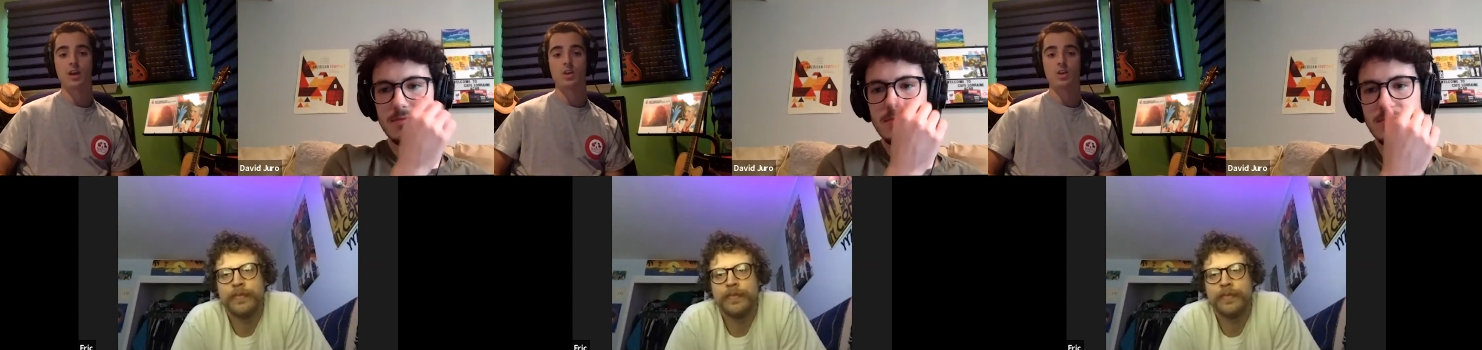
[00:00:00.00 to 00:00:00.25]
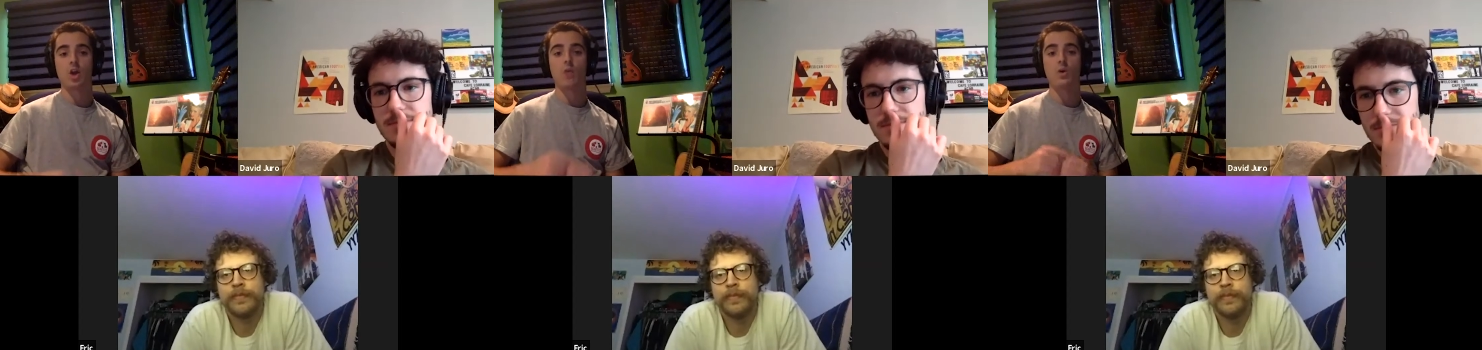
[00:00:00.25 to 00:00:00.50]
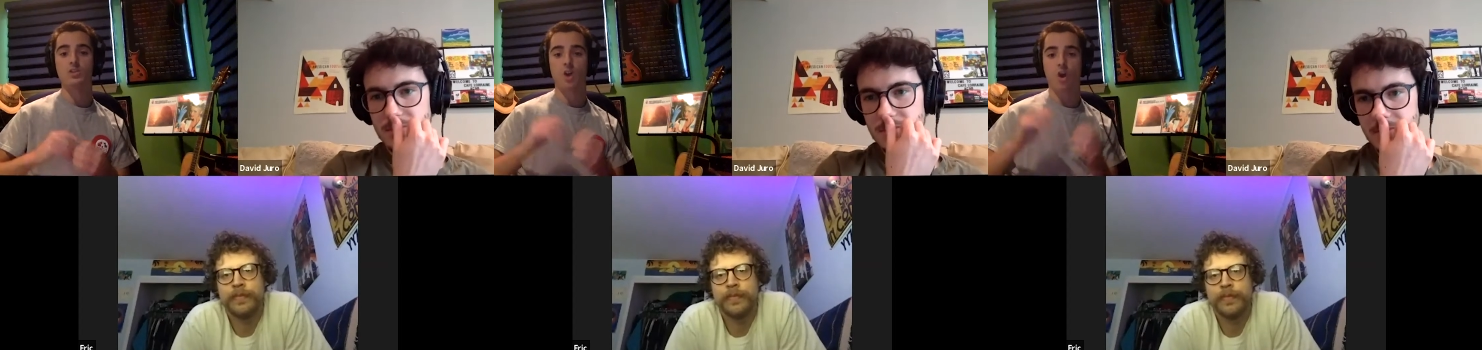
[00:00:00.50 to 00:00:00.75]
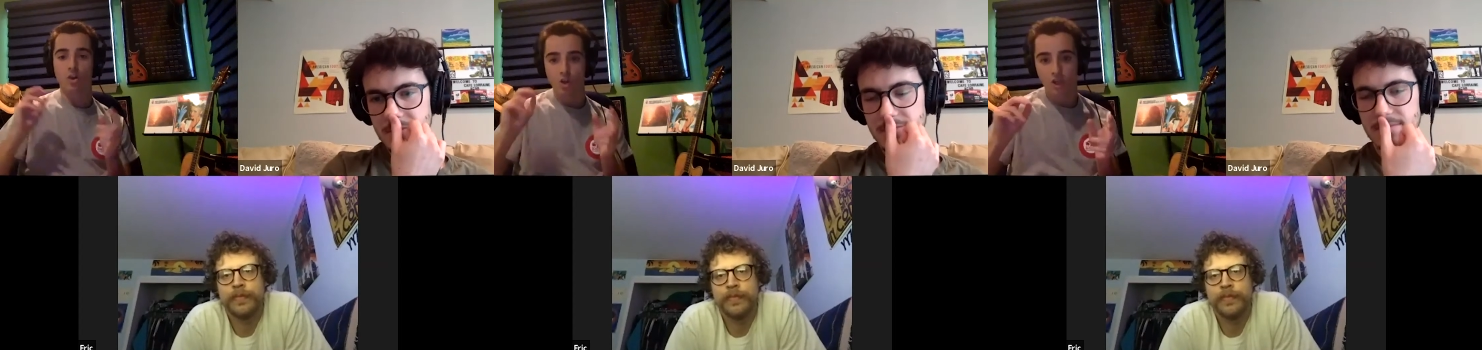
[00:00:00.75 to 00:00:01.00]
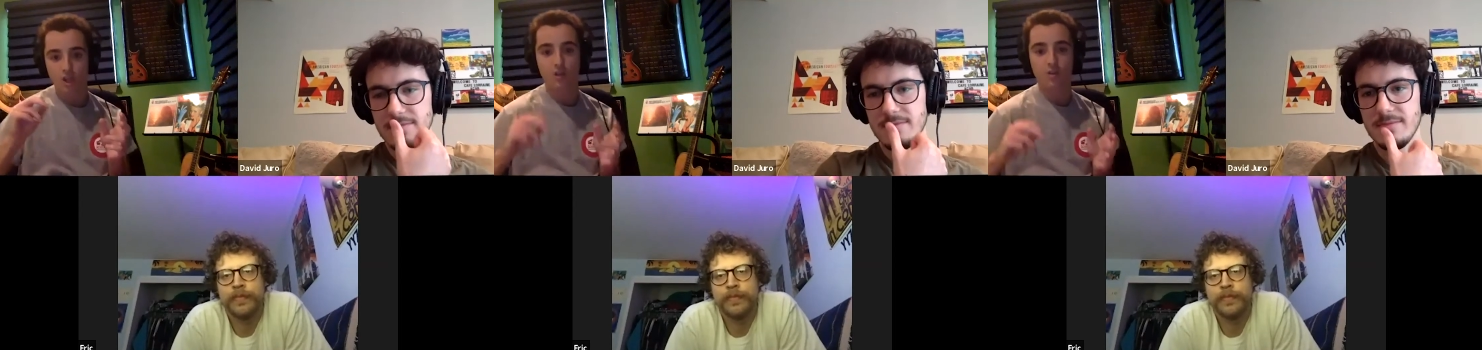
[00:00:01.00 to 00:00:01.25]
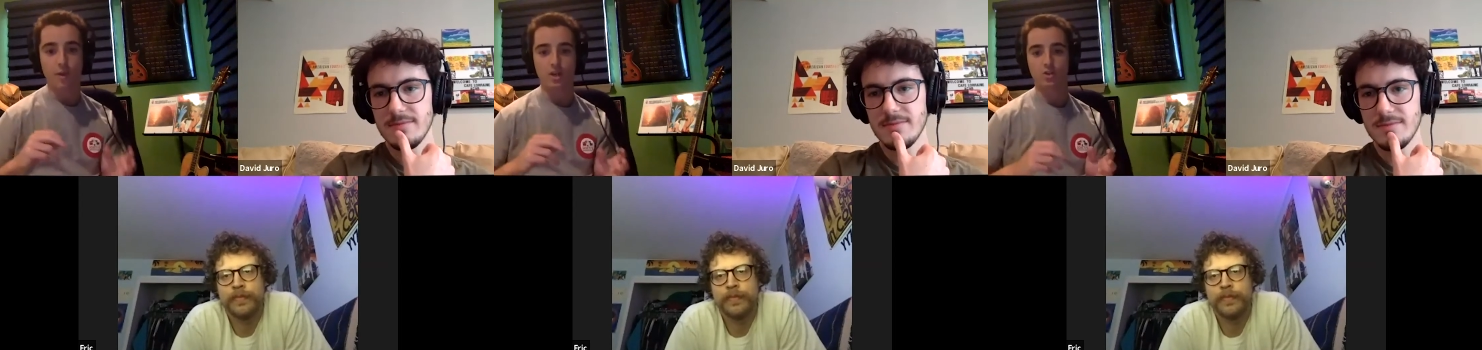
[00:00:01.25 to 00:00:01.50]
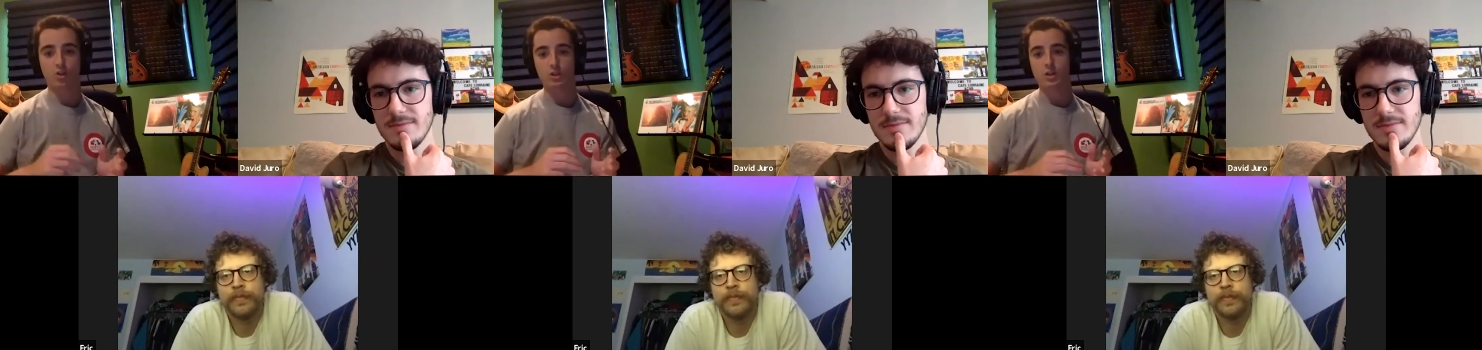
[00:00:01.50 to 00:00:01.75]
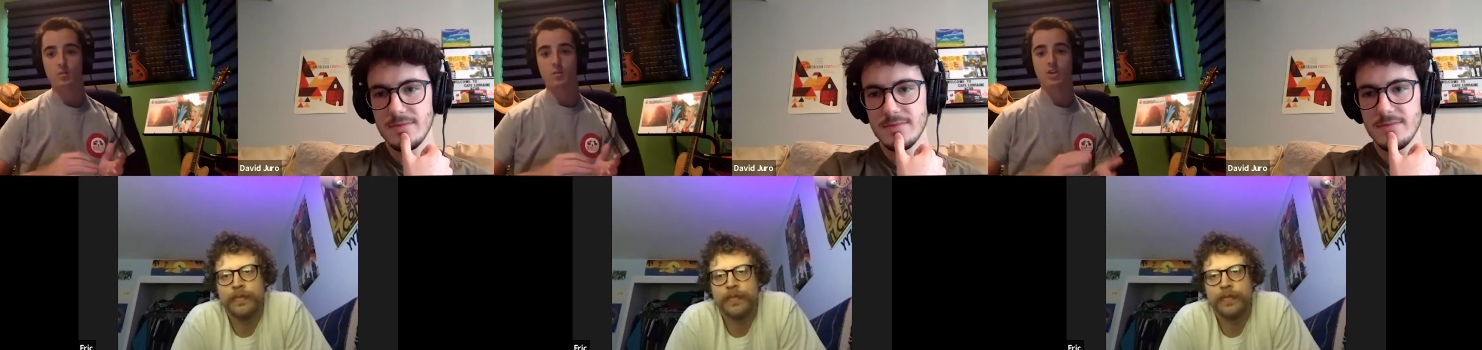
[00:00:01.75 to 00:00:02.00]
Speaker 1: no one's looking over my shoulder
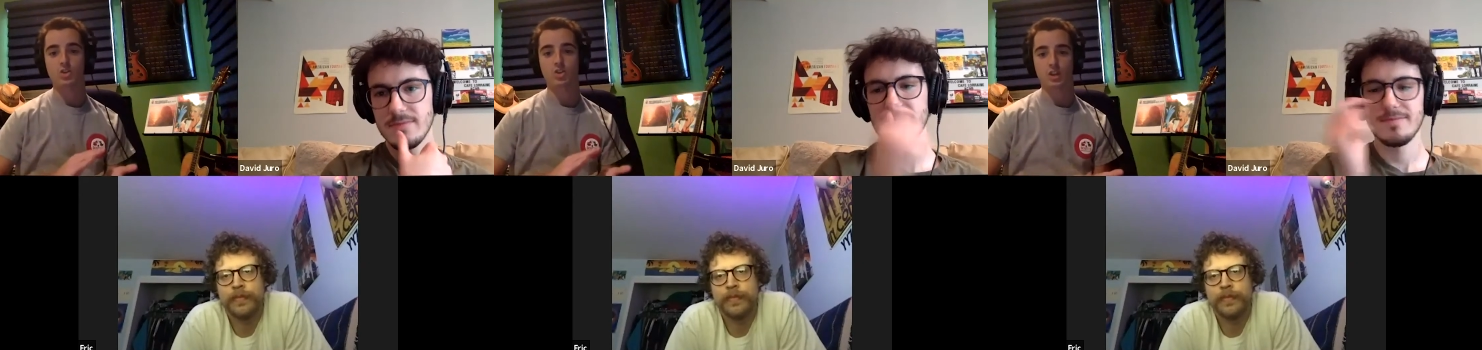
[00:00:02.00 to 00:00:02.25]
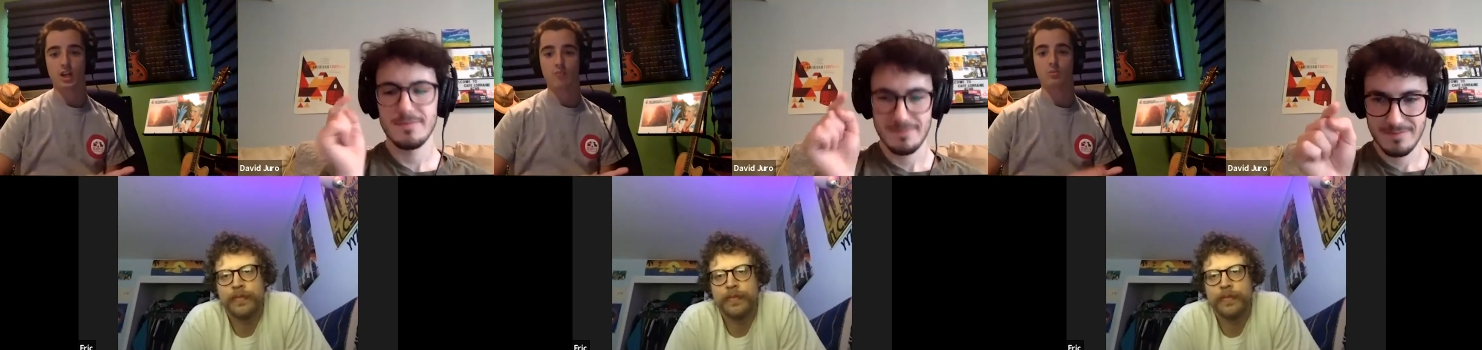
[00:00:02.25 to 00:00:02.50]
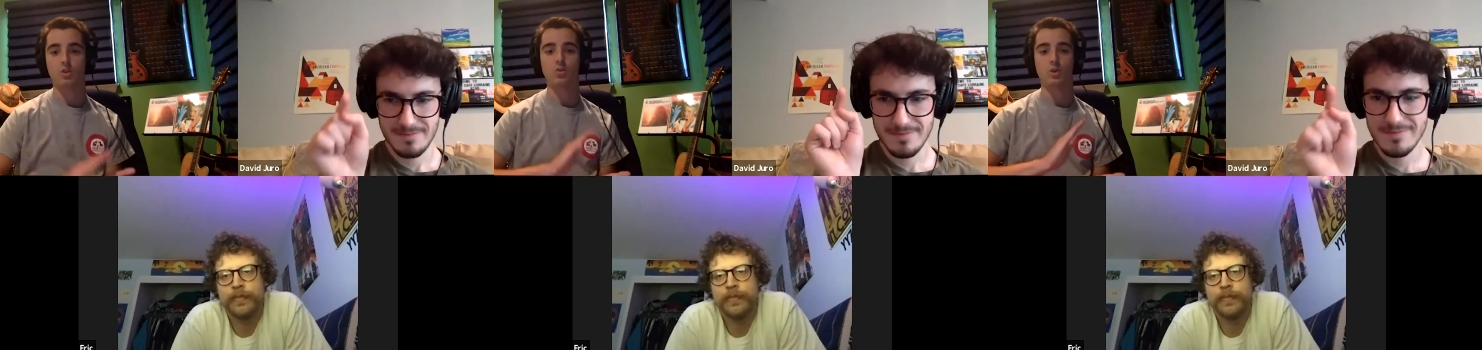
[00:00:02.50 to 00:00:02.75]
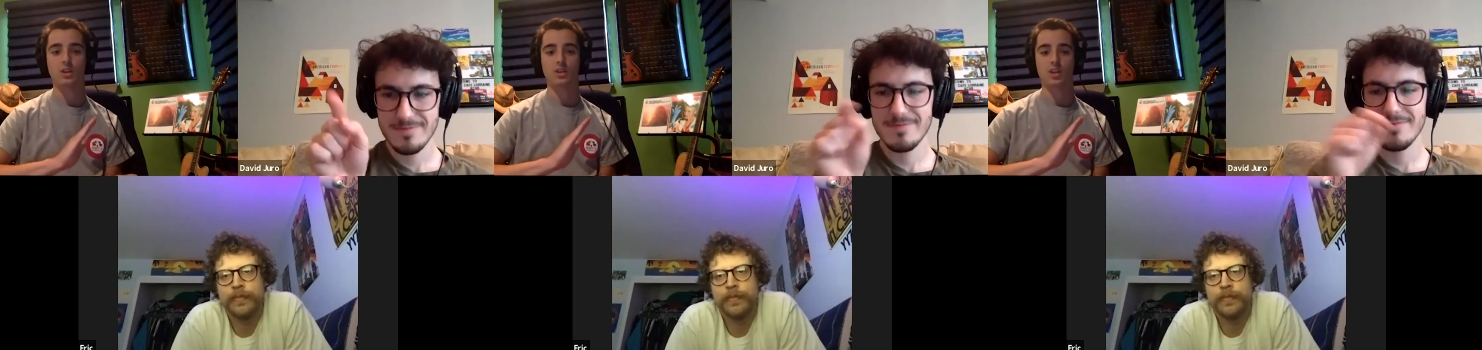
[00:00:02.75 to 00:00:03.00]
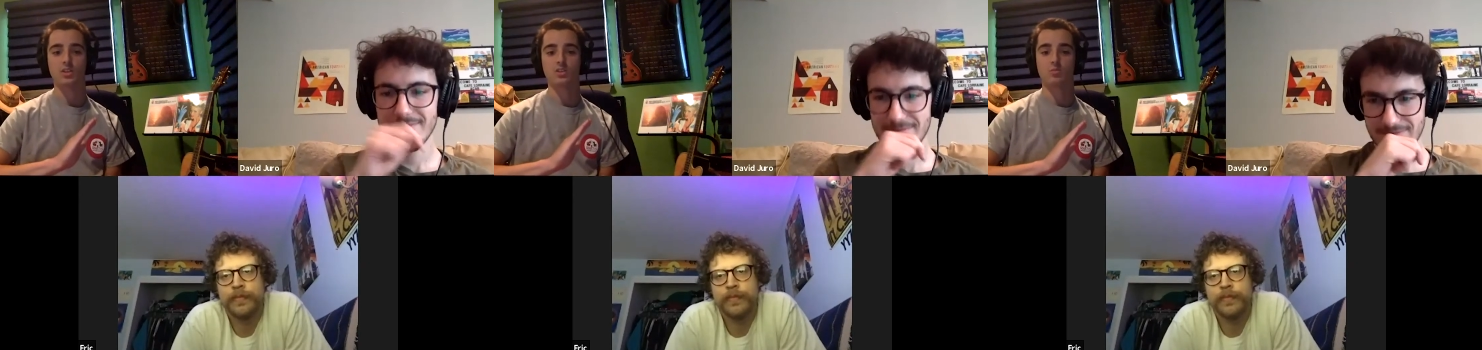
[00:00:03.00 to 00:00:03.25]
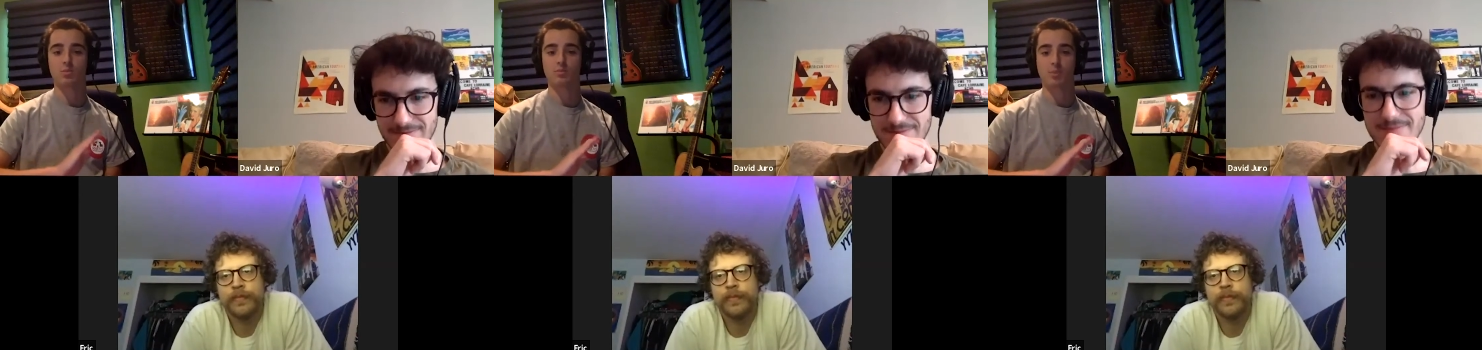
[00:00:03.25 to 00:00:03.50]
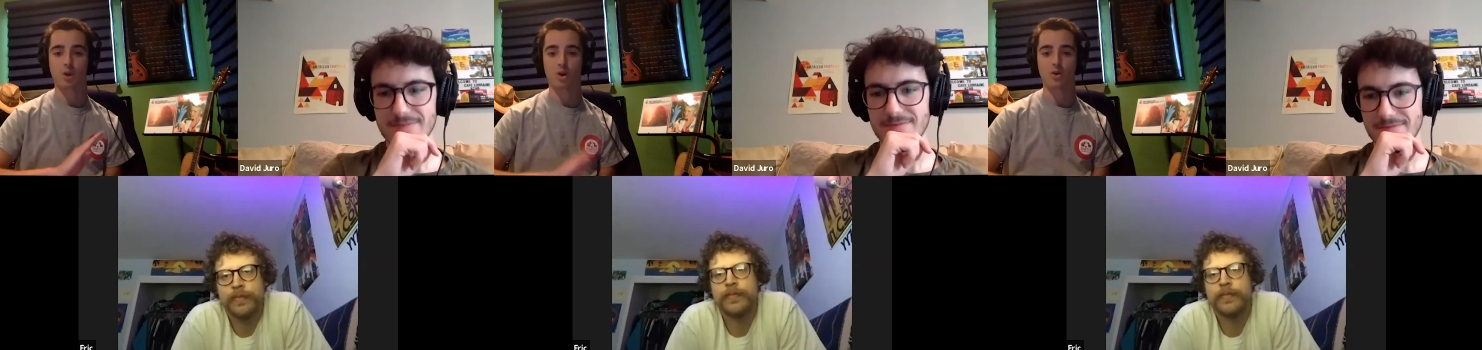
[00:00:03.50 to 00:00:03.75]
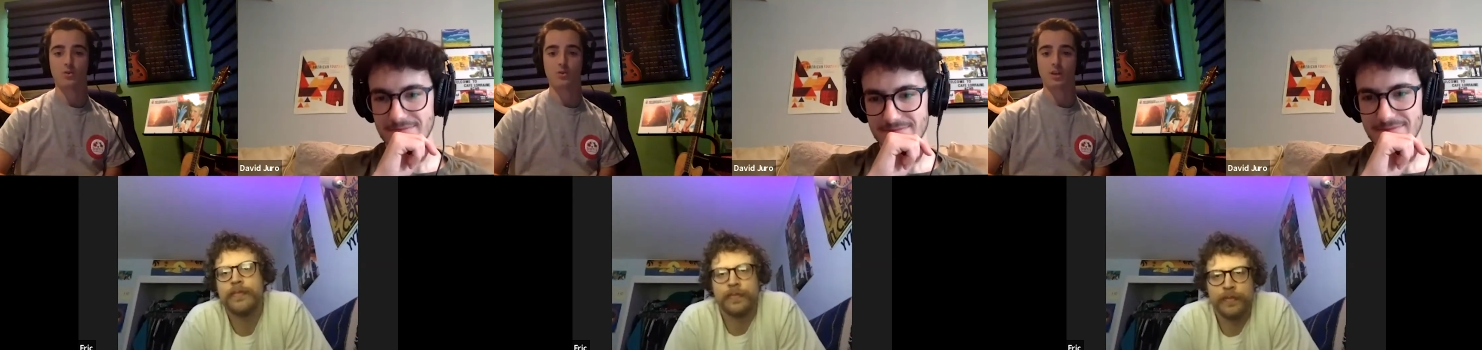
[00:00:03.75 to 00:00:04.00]
to make sure that I'm doing things
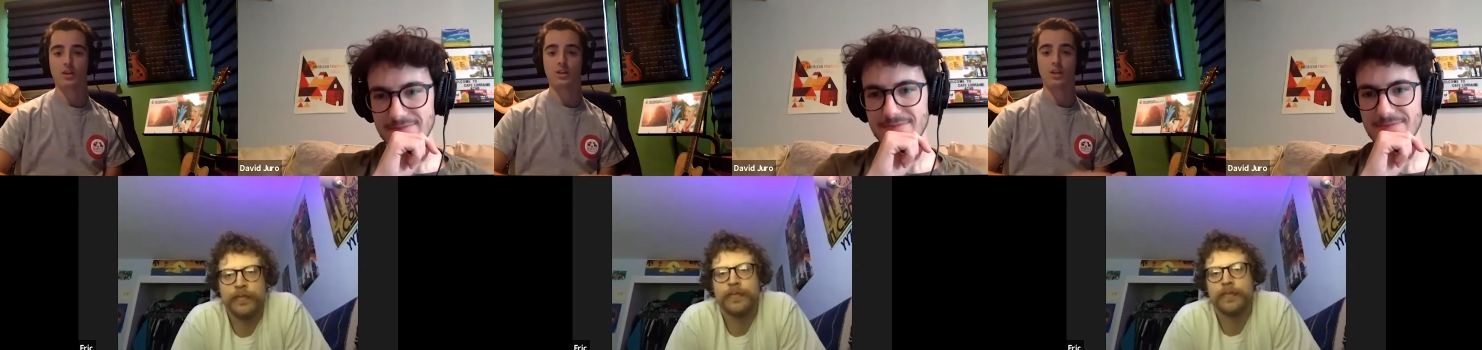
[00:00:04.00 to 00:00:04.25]
perfect.